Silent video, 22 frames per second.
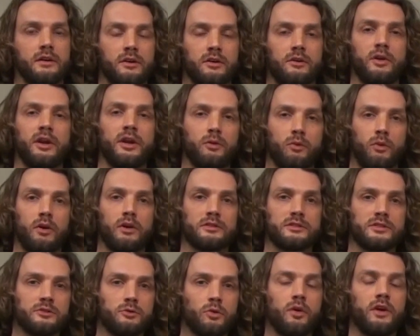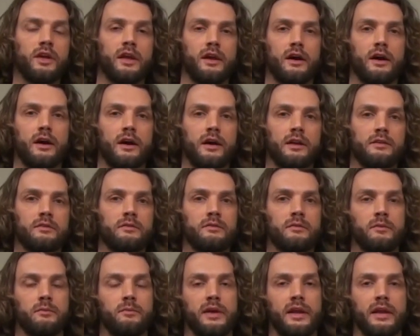Greek words, stoichion,
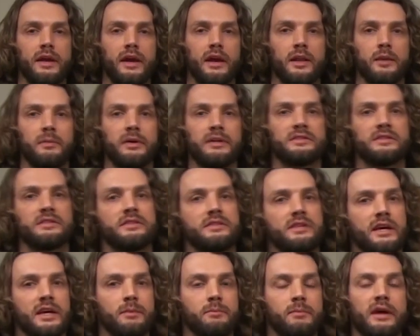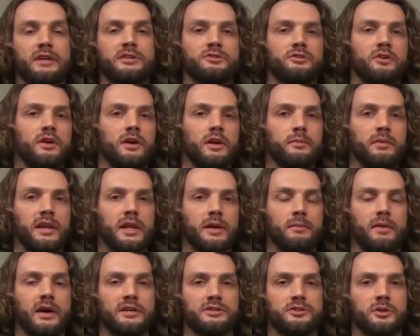meaning elements, and metron,
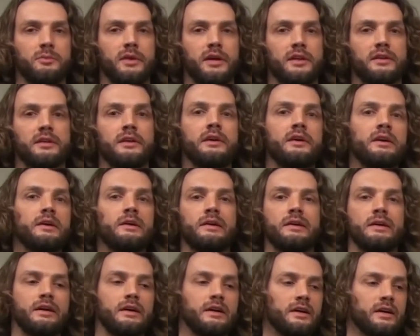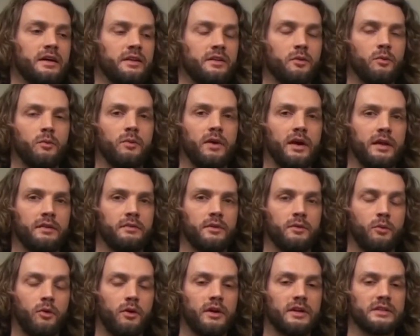meaning measurement. And
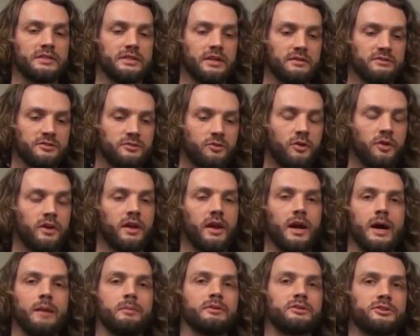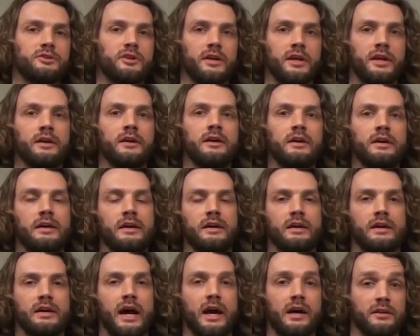the word itself, stoichiometry,
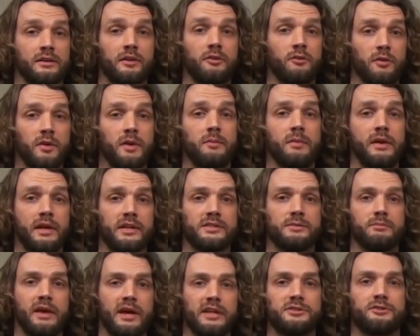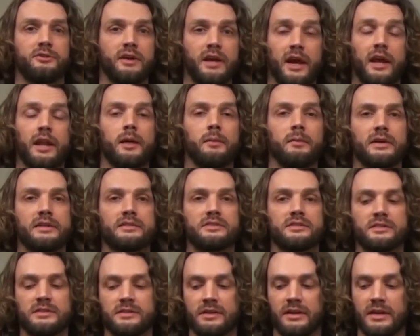literally means measuring
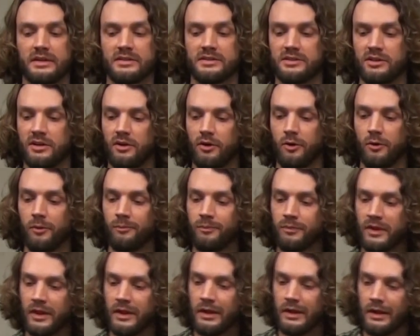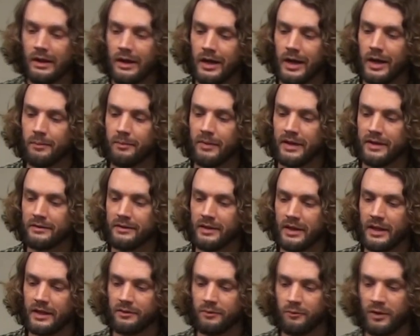elements. And so
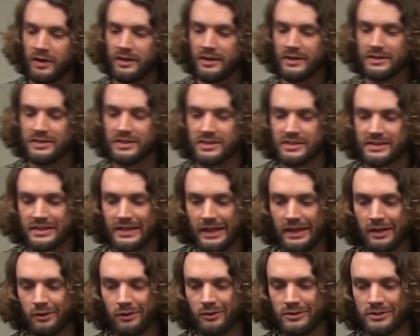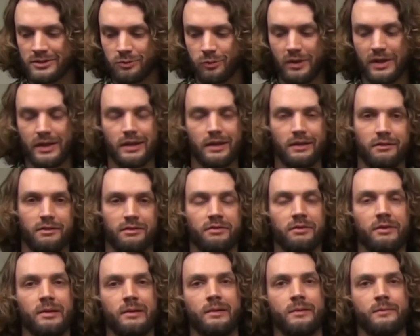it really just deals
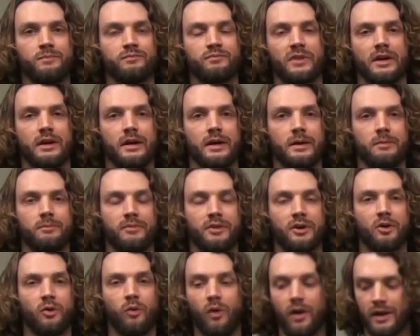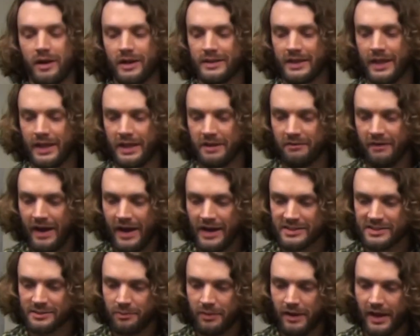with the quantitative
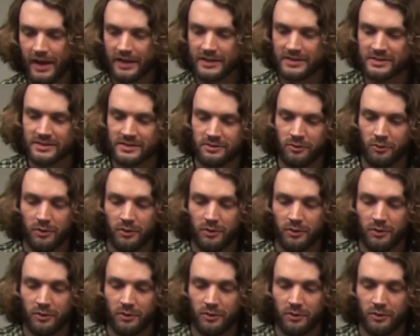aspects or